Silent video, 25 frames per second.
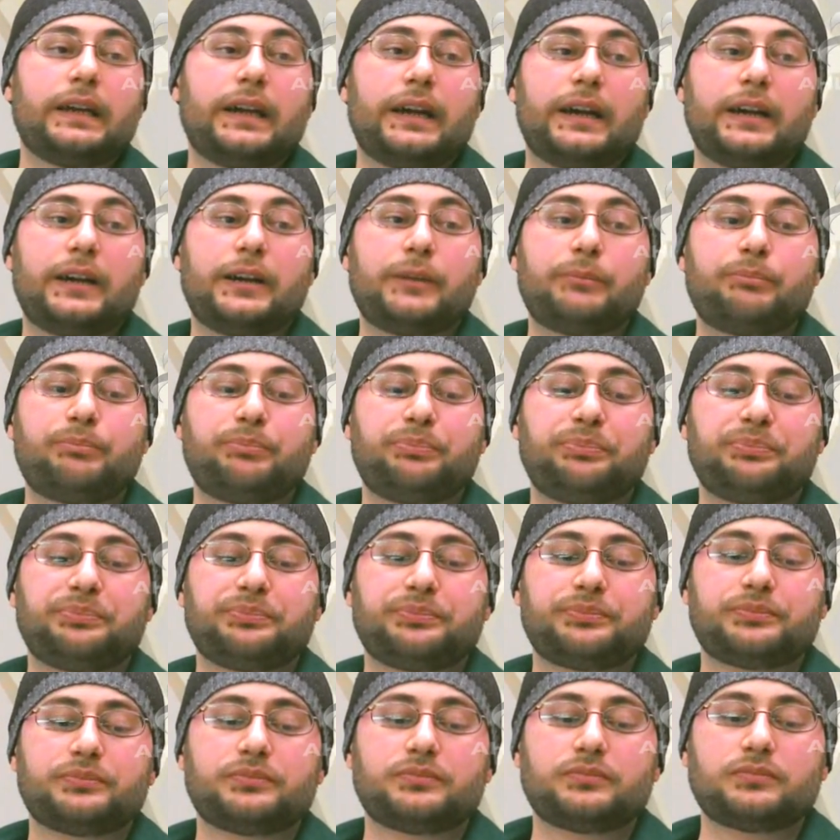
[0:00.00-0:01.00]

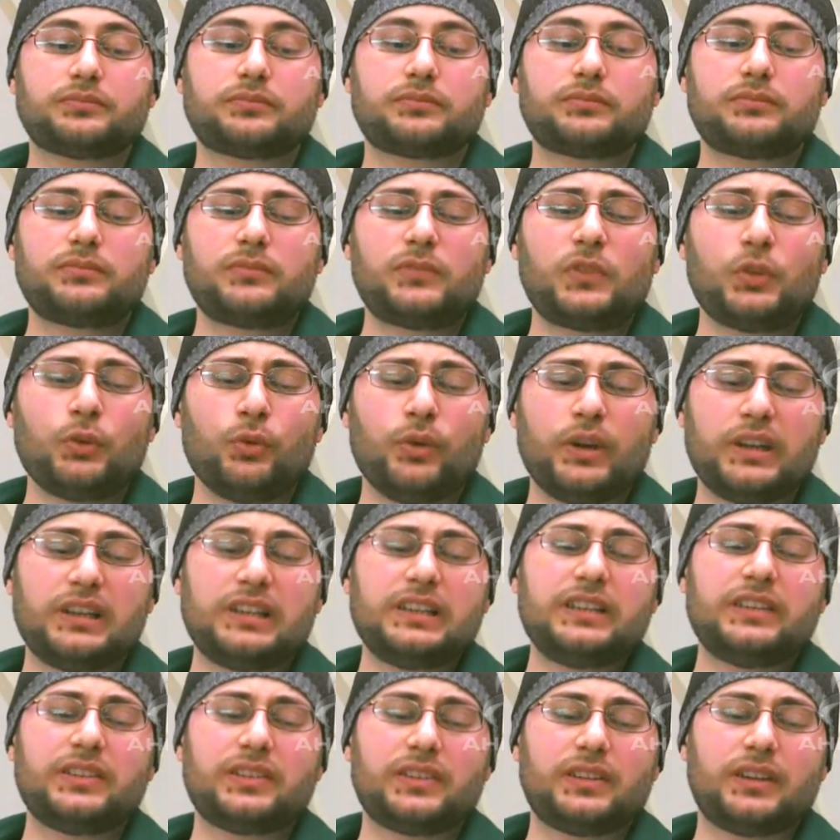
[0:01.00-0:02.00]
or
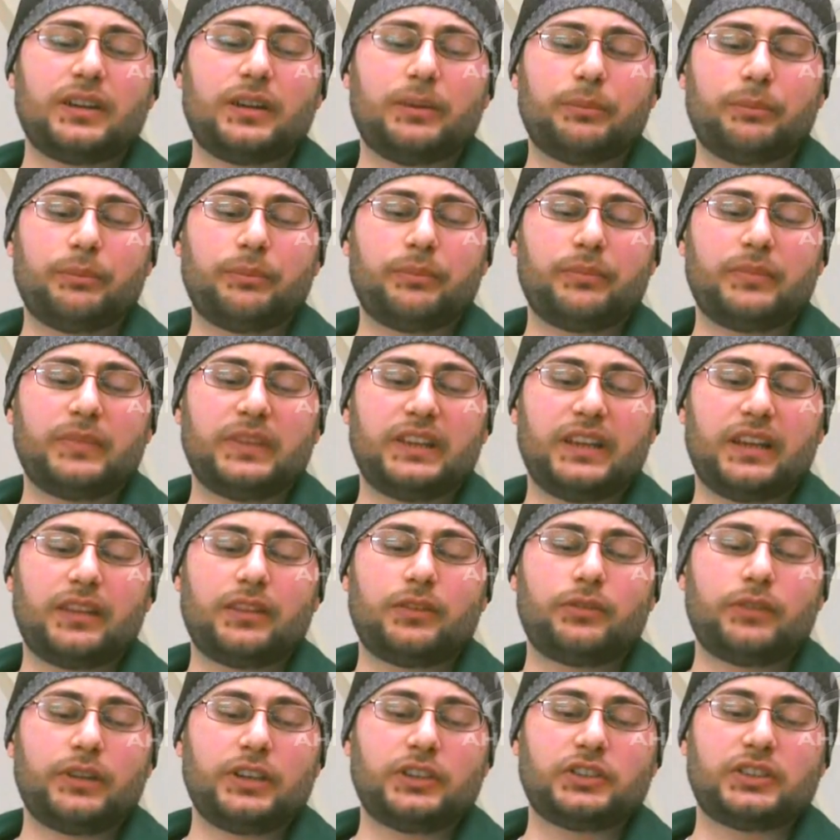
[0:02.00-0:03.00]
at least the
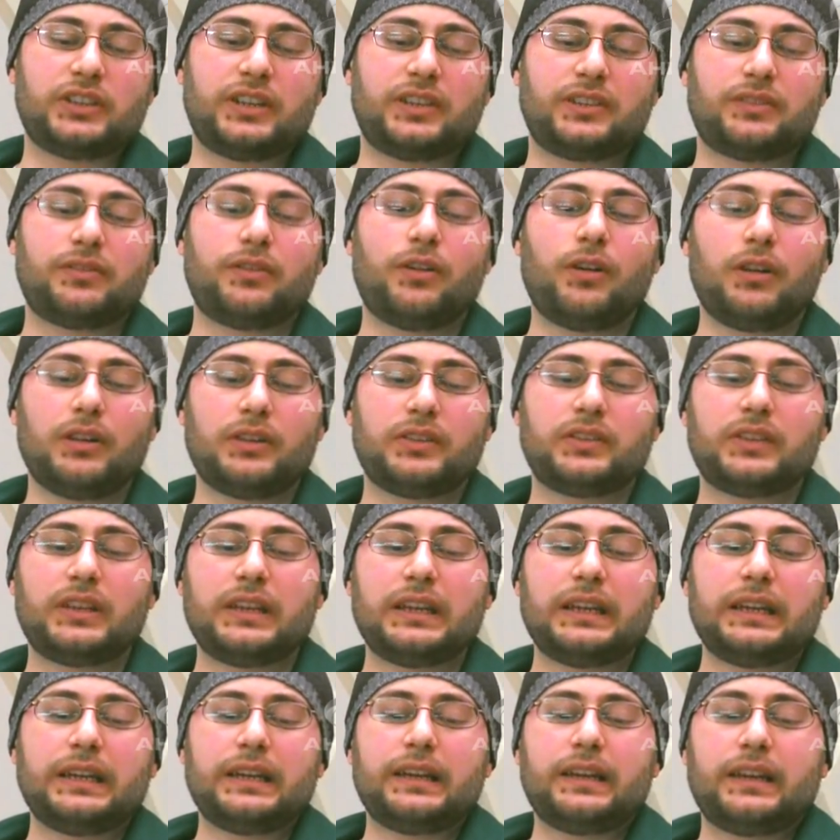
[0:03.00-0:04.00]
other religion as false.
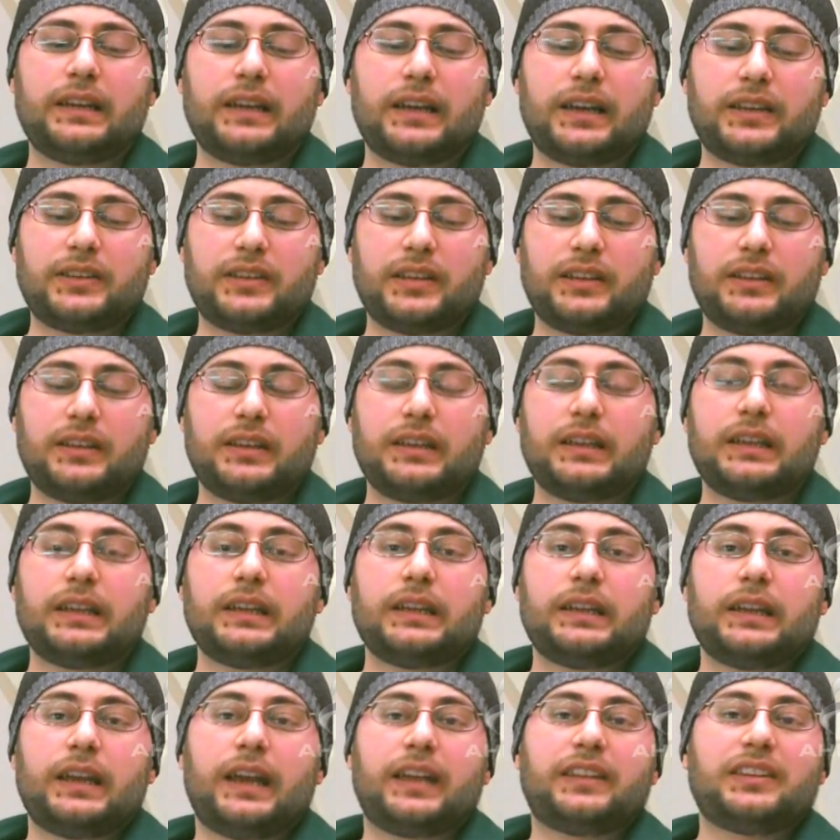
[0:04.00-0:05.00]
I said,
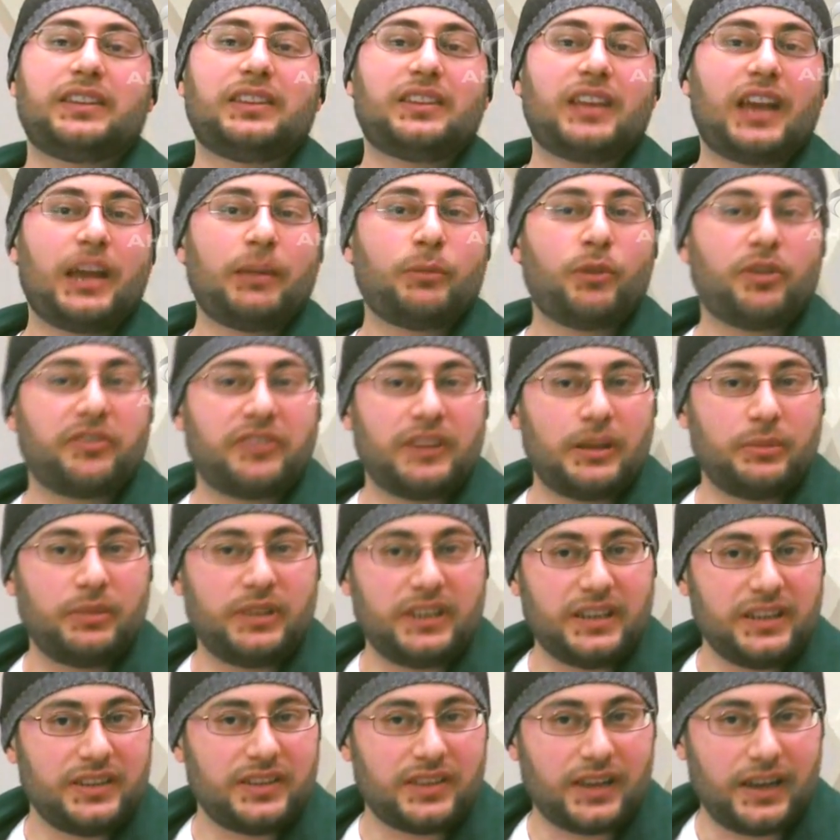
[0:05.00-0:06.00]
at the time of
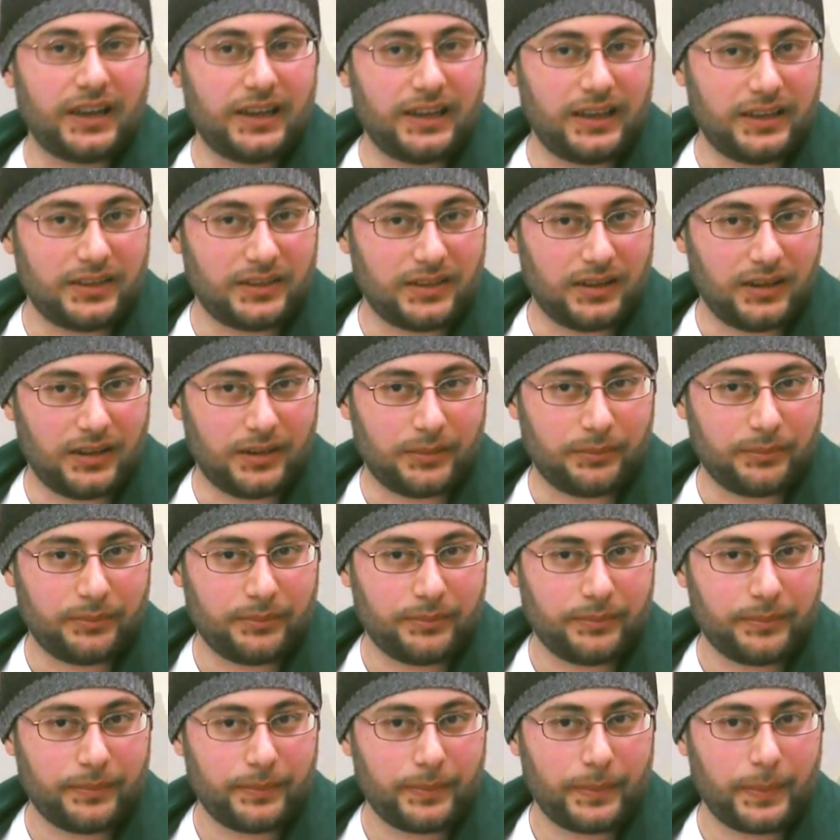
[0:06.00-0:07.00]
Nabi Isa alayhi salam,
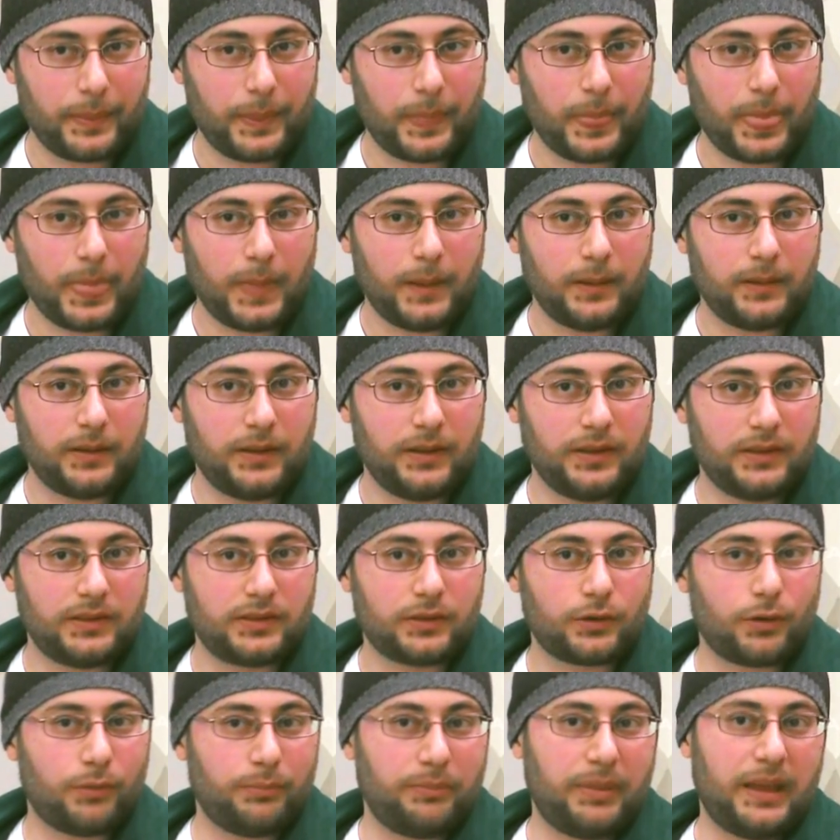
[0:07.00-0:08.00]

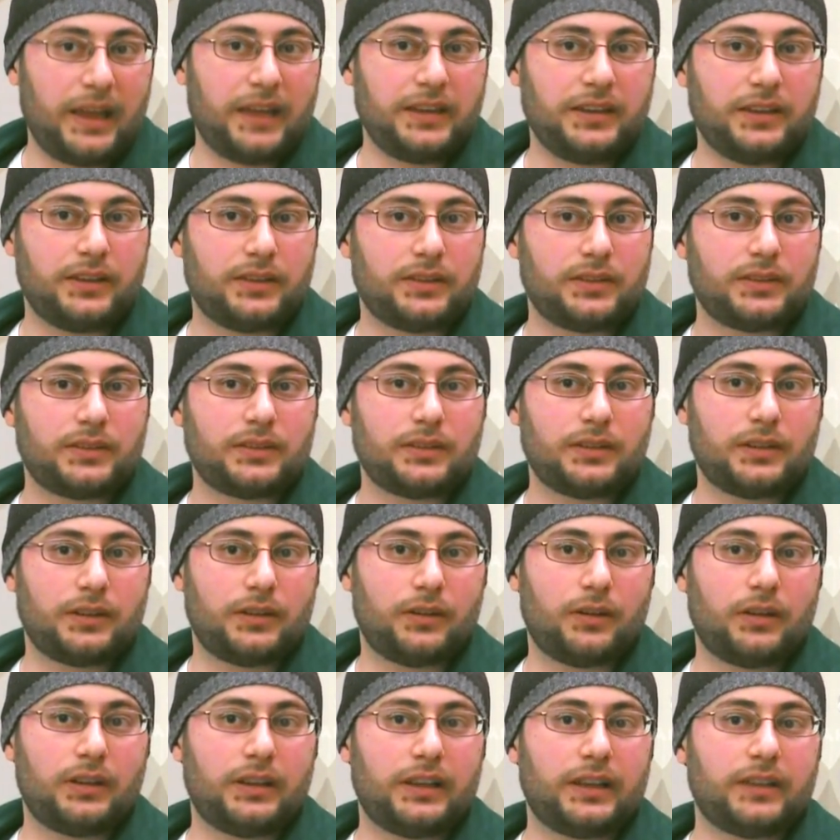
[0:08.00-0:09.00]
his companions
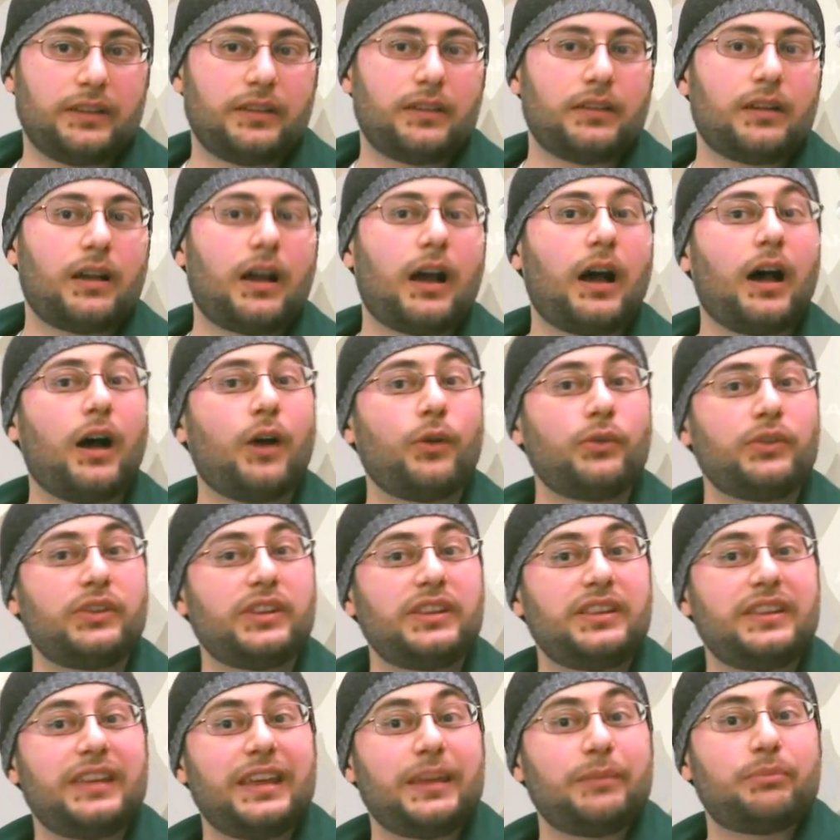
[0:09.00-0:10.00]
and all that, how
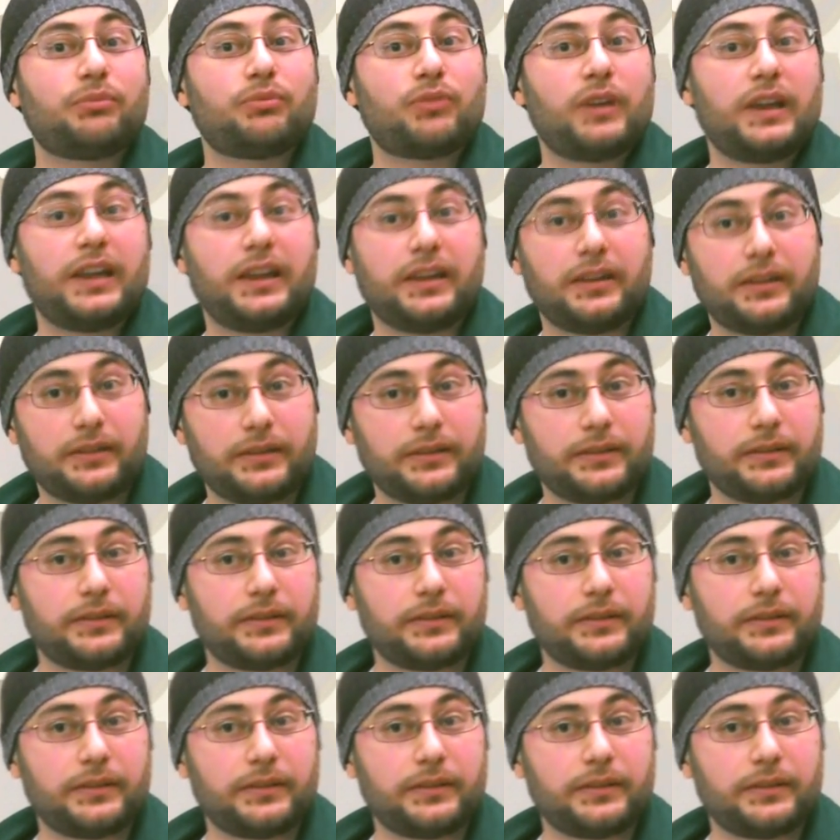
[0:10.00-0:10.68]
did they pray?